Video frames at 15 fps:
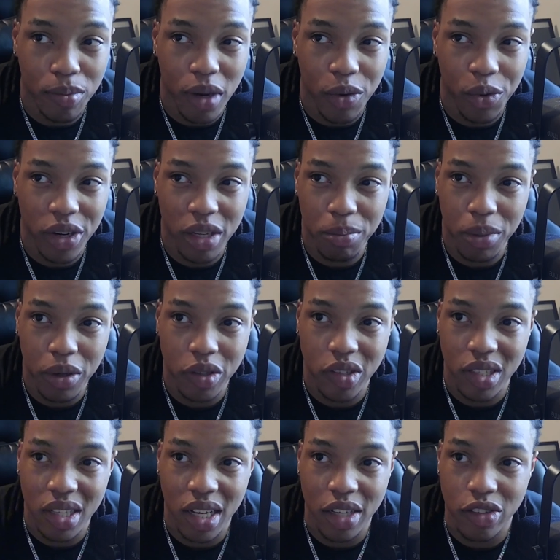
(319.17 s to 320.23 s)
my Reddit
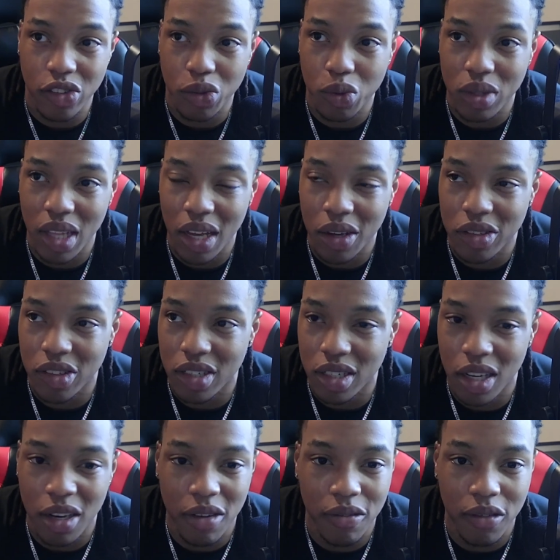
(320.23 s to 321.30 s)
post and like
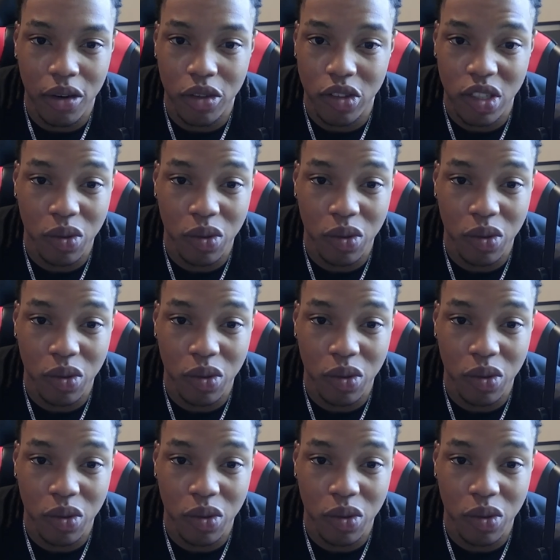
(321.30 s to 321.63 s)
2,000 upvotes.